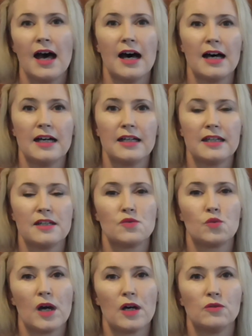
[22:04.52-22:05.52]
Uh, it
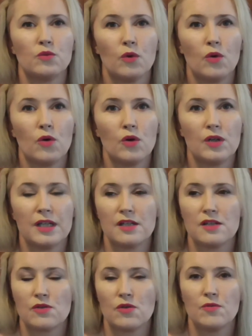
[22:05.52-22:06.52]
is well worn. It
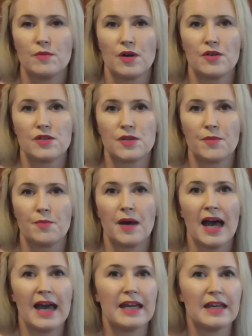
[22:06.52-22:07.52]
is almost
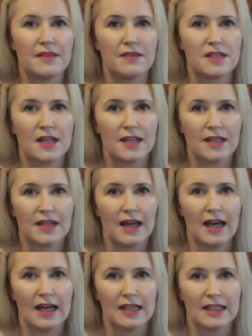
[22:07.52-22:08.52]
paved.
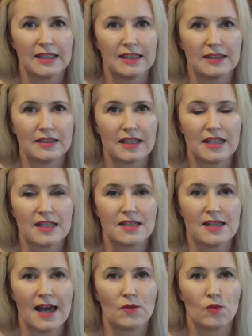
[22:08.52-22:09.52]
Uh, it is
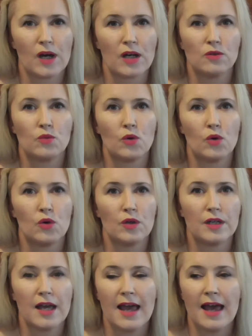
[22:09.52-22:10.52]
that well
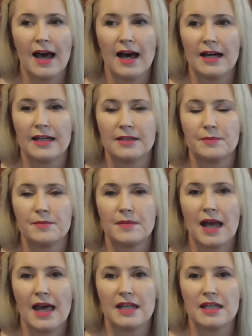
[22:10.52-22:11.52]
worn
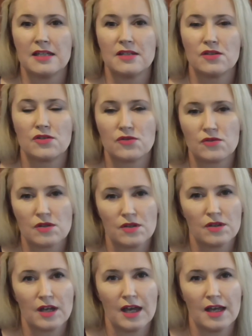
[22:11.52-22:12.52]
um, and it is,
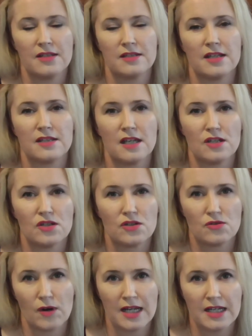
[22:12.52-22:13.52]
as I said,
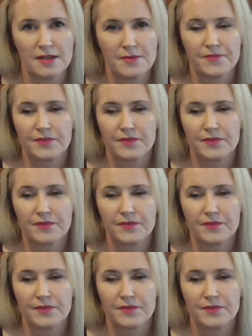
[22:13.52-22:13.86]
straight.